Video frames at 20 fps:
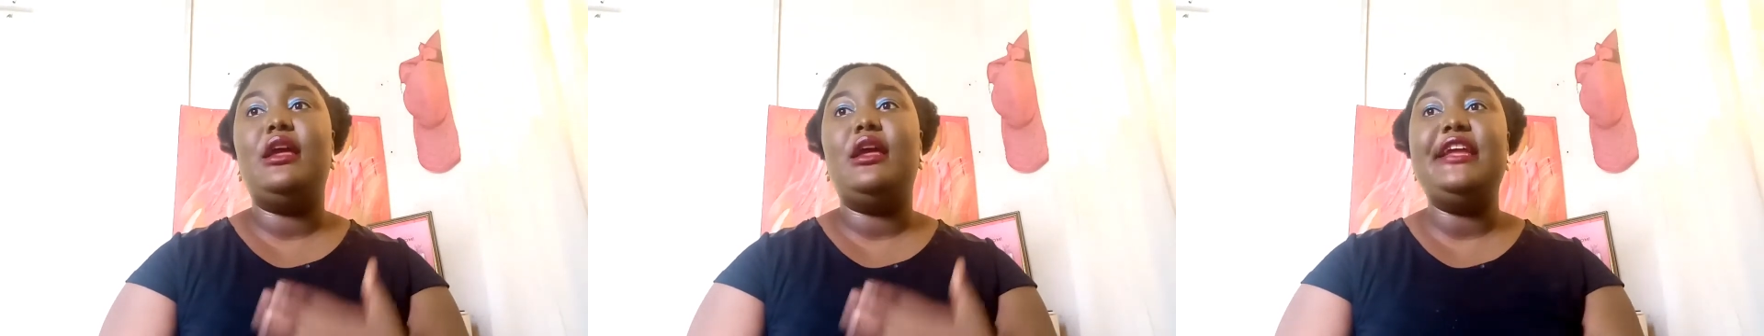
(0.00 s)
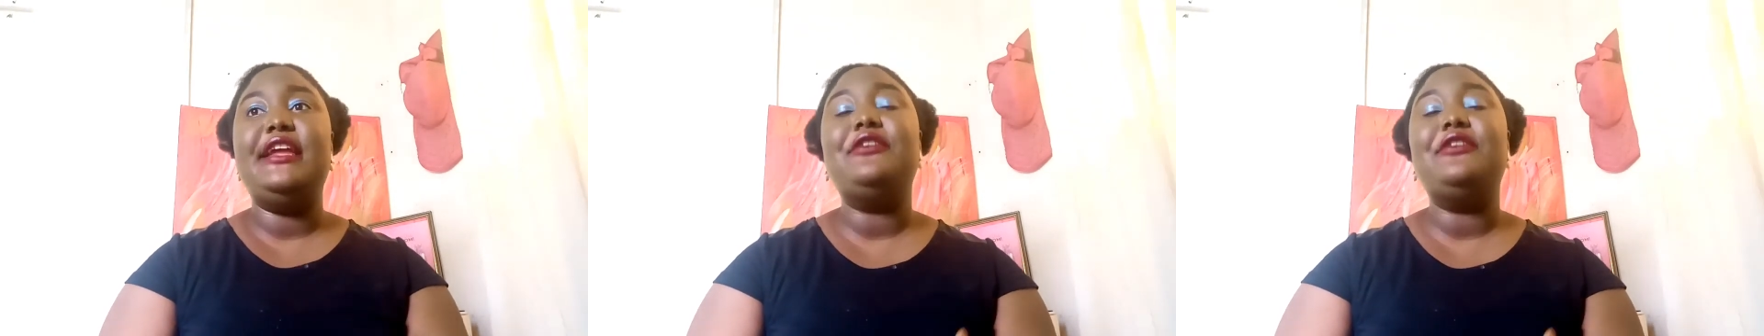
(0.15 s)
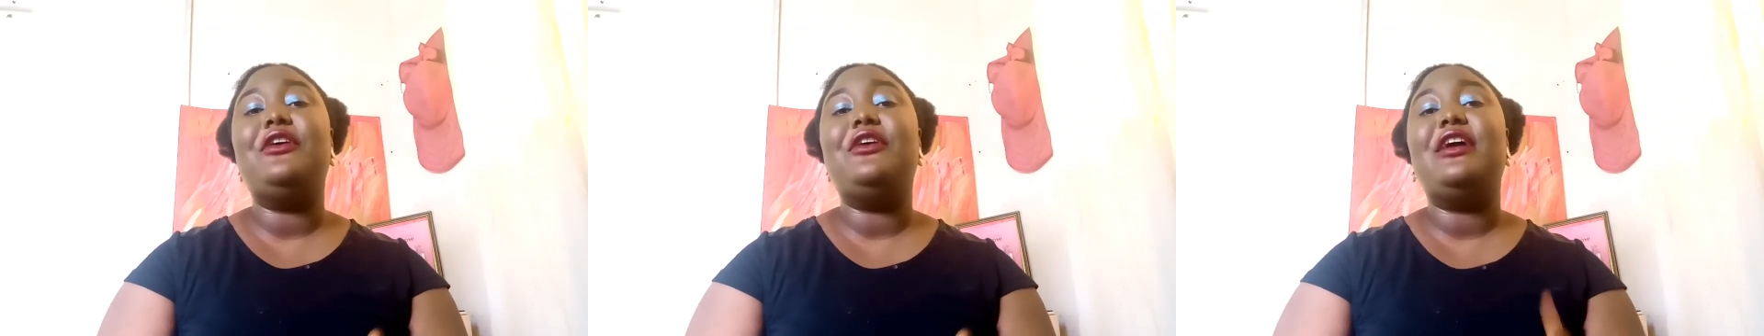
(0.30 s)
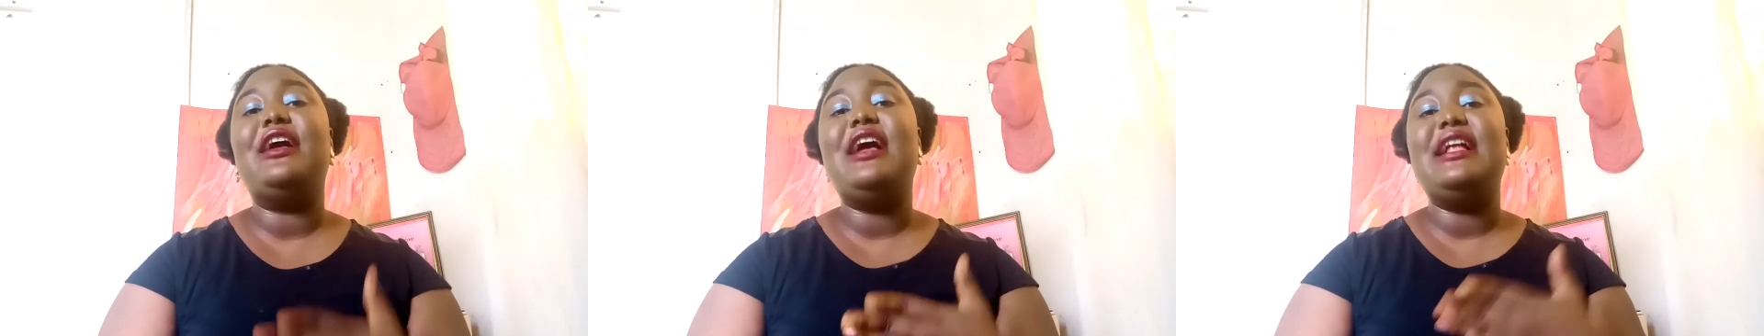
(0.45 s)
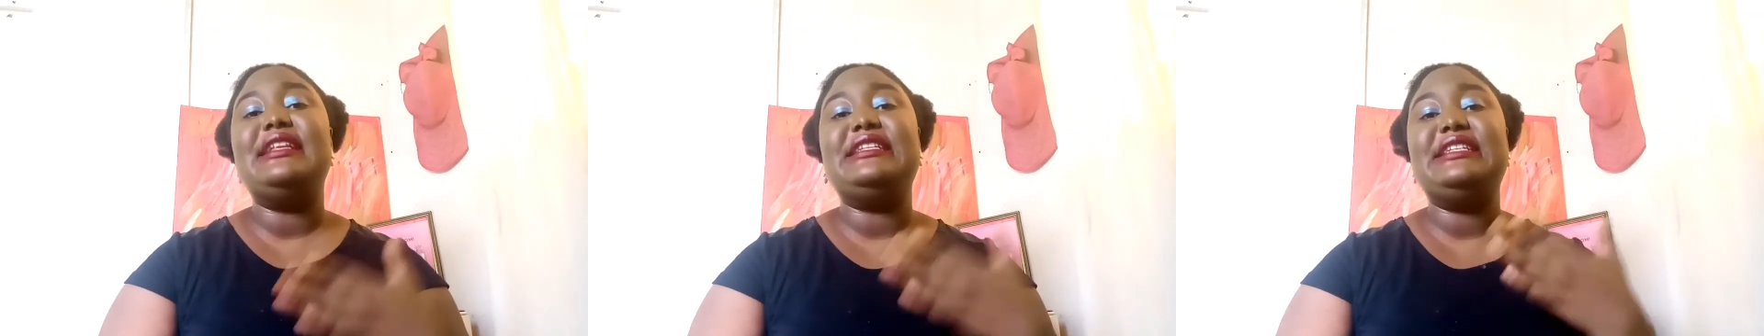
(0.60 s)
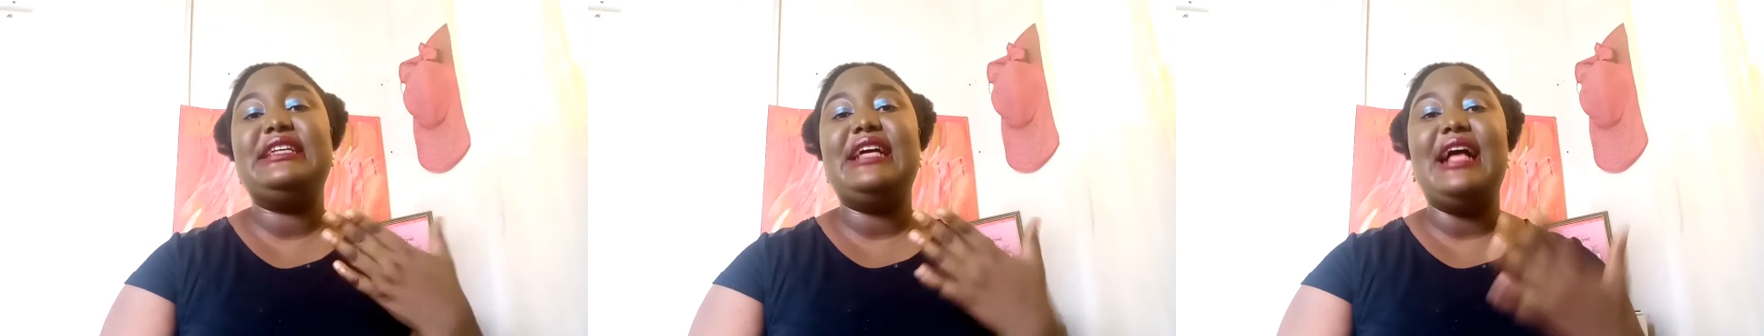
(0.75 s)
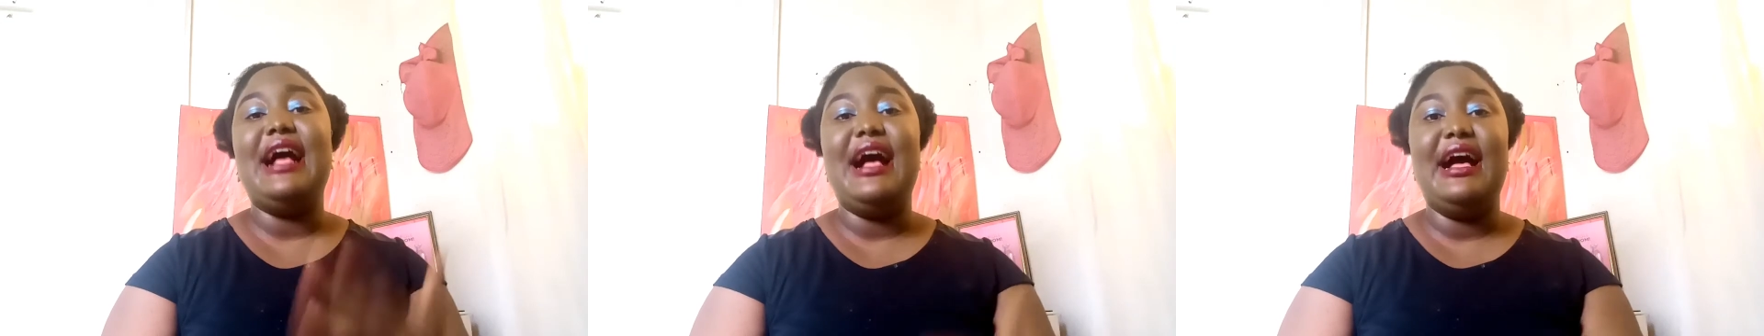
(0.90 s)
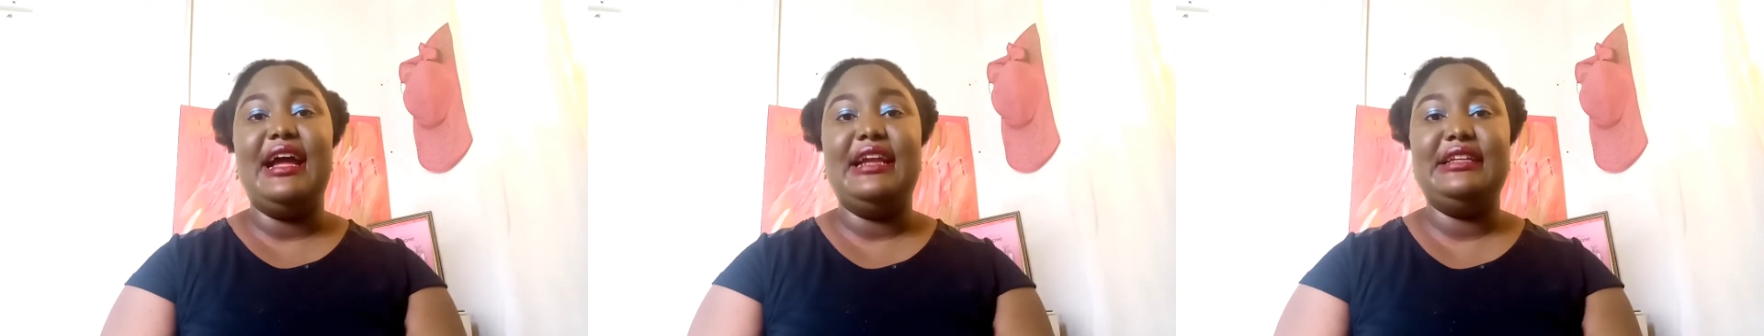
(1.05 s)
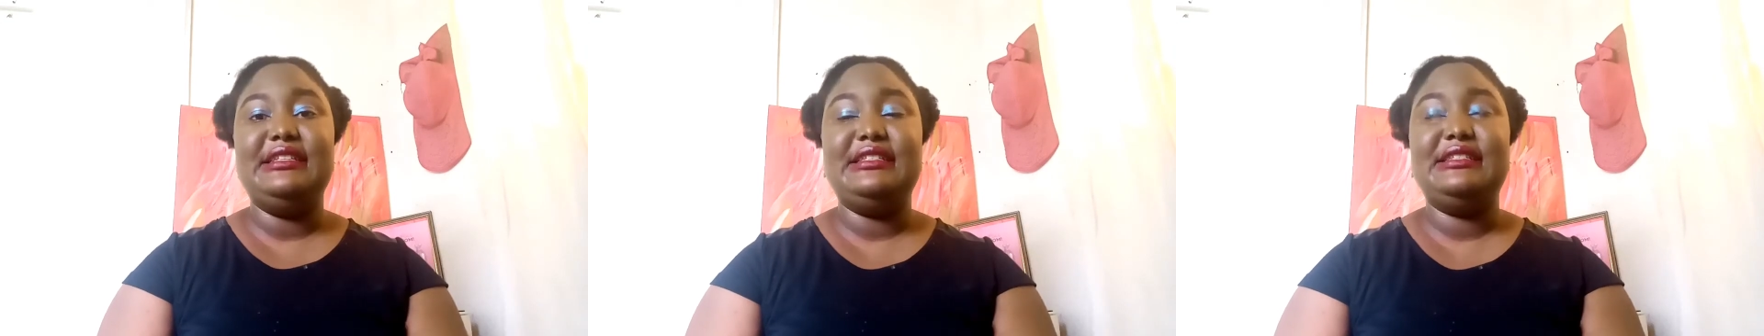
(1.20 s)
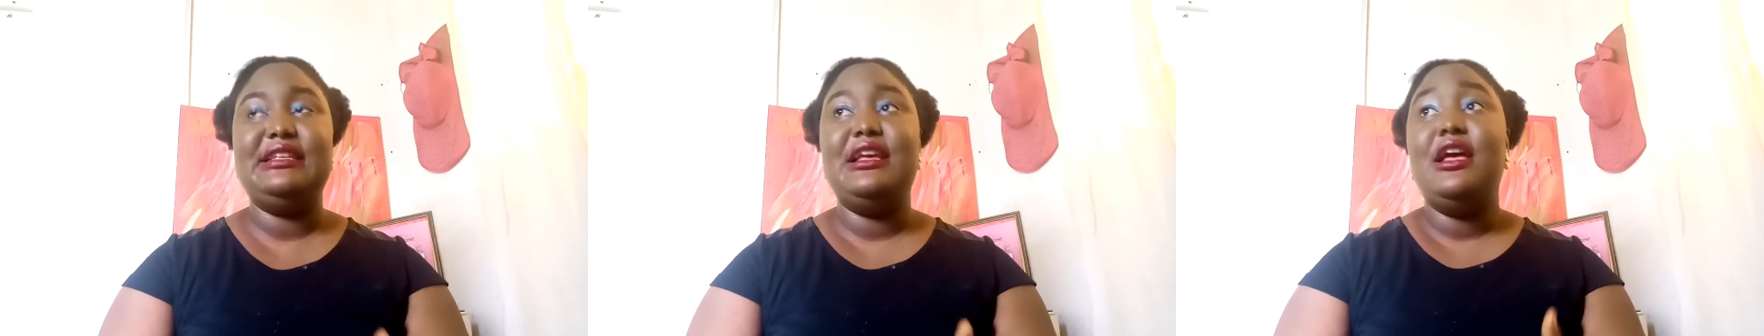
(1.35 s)
inorganic
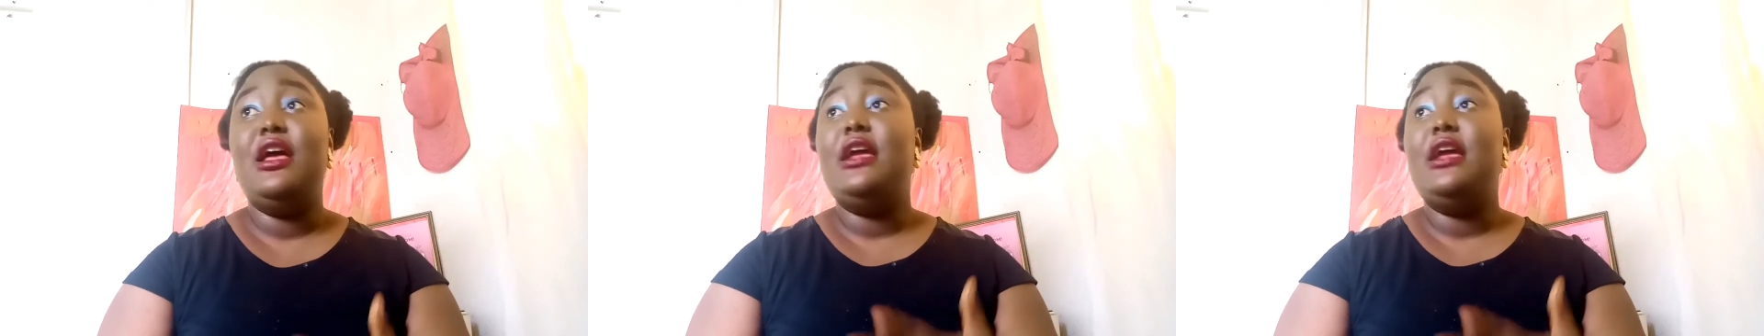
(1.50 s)
ads,